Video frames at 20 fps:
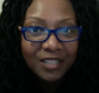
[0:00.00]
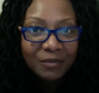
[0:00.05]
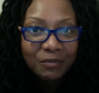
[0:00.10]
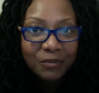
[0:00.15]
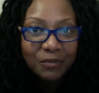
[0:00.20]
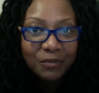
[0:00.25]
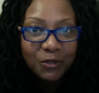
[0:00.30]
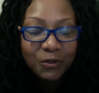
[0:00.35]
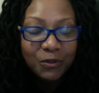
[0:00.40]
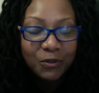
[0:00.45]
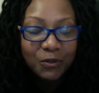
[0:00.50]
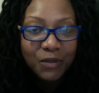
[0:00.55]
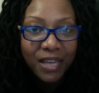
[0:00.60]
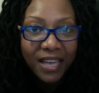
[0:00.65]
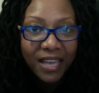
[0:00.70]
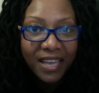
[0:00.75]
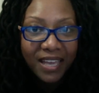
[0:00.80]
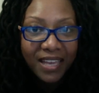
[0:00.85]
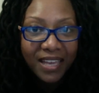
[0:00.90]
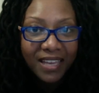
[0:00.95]
do
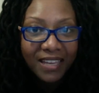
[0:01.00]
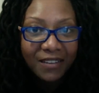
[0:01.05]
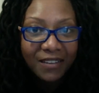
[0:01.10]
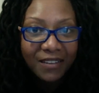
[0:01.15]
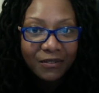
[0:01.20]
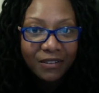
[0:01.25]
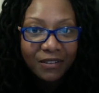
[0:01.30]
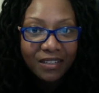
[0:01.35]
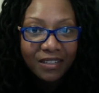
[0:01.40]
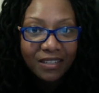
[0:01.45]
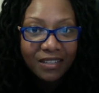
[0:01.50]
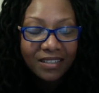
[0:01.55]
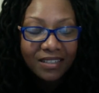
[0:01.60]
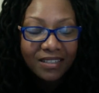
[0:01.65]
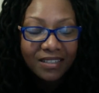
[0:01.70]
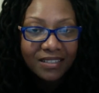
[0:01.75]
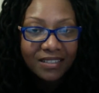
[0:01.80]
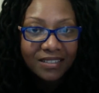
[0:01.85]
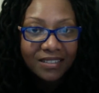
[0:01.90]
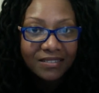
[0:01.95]
a
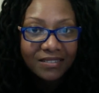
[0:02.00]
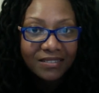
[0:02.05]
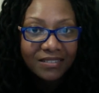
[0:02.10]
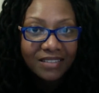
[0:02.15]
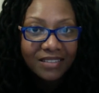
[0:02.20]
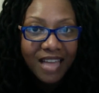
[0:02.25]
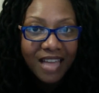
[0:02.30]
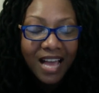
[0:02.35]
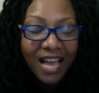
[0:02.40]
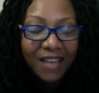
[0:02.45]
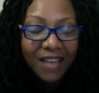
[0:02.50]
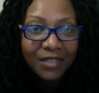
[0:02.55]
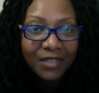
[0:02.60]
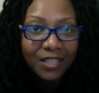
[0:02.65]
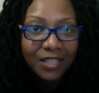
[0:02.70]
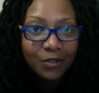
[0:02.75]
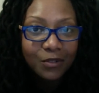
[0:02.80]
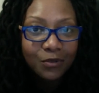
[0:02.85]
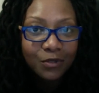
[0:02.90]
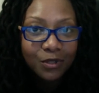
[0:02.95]
live
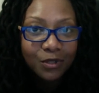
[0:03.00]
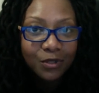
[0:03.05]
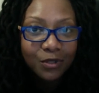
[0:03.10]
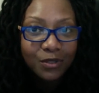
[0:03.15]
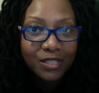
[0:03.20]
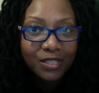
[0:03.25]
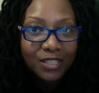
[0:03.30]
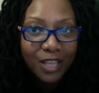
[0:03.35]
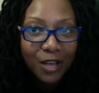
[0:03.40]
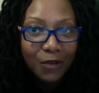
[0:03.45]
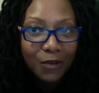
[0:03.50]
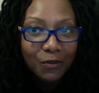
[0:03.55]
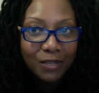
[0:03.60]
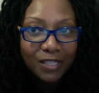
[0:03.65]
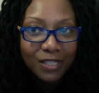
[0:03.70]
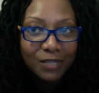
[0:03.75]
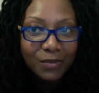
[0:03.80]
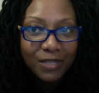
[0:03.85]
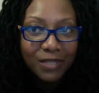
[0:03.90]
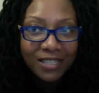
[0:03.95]
interview, it's
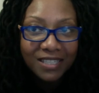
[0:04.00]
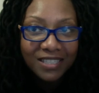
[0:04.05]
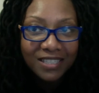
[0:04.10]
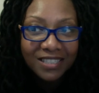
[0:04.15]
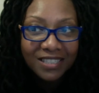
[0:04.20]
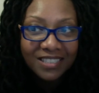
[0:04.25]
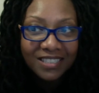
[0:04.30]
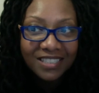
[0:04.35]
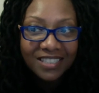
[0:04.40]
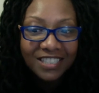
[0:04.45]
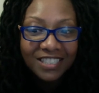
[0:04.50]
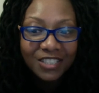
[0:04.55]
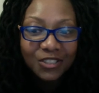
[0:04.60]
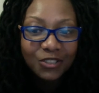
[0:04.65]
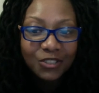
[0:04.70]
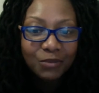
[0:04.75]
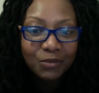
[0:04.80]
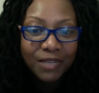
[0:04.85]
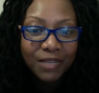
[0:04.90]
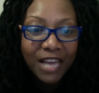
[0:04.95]
always been a
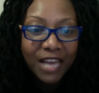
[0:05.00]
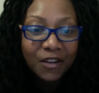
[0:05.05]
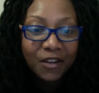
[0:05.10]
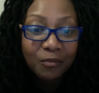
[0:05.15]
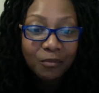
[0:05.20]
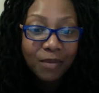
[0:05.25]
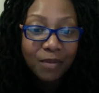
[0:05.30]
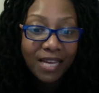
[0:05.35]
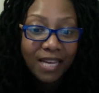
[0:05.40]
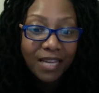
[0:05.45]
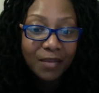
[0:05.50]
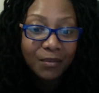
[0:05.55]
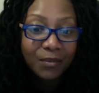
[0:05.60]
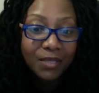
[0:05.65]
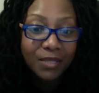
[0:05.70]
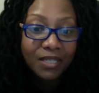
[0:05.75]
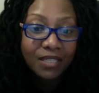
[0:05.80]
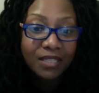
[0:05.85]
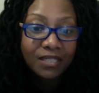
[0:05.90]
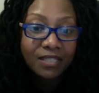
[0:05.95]
issue, but I don't mind
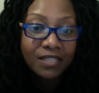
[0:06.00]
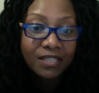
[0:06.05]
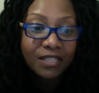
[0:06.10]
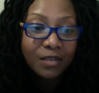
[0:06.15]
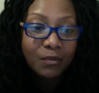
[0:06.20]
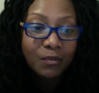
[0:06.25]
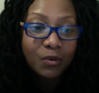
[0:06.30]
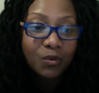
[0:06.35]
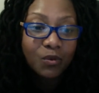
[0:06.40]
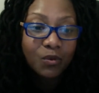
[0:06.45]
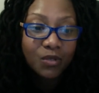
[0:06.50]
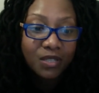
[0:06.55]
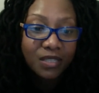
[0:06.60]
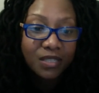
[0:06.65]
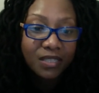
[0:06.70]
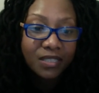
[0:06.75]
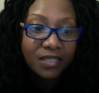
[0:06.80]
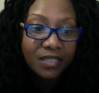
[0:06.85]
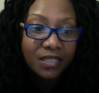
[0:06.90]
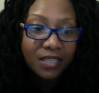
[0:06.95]
because number
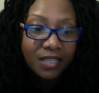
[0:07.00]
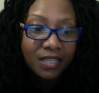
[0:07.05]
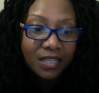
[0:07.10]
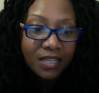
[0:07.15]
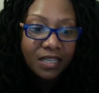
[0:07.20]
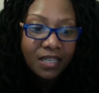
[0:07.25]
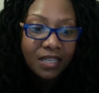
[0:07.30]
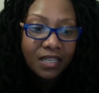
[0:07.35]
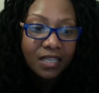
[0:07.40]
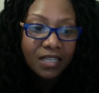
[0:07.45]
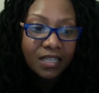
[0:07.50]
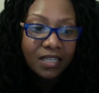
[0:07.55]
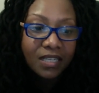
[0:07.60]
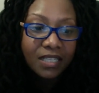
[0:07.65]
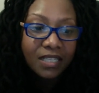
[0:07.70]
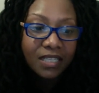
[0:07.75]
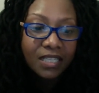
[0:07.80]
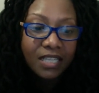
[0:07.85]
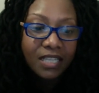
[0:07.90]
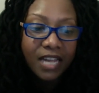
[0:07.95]
one,
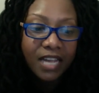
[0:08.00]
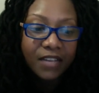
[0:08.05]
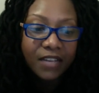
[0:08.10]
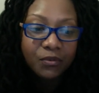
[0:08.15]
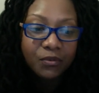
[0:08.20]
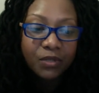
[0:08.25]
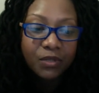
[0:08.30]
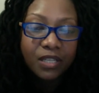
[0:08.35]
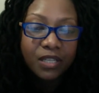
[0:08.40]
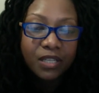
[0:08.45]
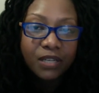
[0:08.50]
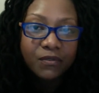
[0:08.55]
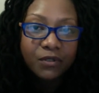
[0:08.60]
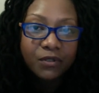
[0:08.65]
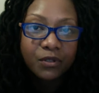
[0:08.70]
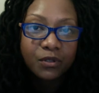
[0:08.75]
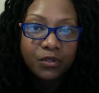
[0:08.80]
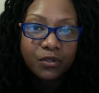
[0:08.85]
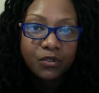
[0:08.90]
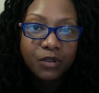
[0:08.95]
in life, whenever
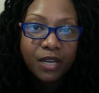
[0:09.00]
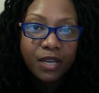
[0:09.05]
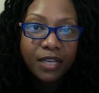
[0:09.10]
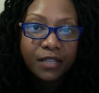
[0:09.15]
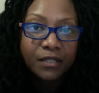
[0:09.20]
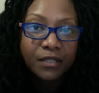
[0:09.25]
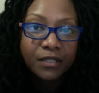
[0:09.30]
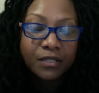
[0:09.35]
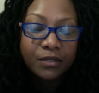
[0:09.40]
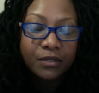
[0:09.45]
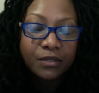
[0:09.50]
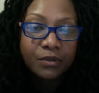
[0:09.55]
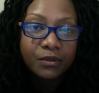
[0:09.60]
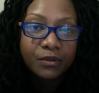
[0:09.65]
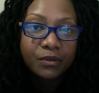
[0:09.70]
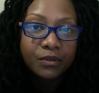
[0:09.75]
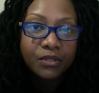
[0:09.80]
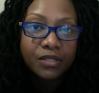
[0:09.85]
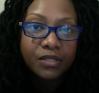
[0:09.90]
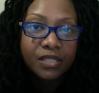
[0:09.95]
you're trying
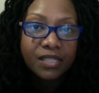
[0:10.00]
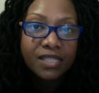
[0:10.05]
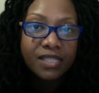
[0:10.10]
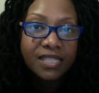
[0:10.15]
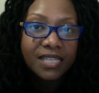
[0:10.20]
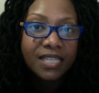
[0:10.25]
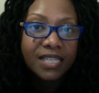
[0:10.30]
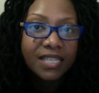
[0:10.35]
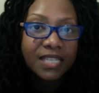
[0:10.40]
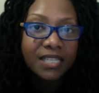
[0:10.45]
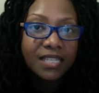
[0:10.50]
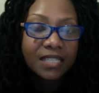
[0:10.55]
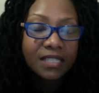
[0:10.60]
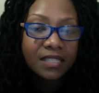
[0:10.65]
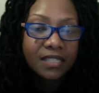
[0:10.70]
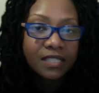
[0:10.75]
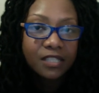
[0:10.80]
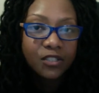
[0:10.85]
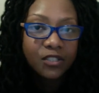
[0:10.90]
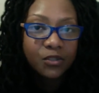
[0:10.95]
to succeed in a
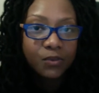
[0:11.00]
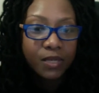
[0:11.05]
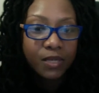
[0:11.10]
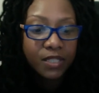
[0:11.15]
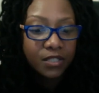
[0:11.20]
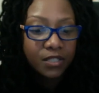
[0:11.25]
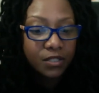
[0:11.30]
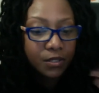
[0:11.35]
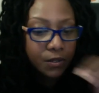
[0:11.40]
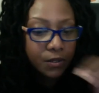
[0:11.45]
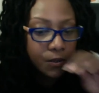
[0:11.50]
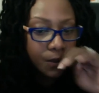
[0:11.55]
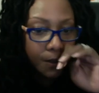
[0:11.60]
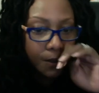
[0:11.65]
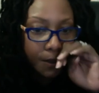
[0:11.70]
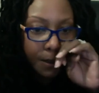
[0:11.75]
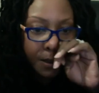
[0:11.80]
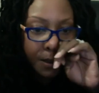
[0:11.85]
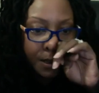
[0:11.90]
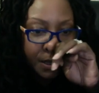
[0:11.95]
situation or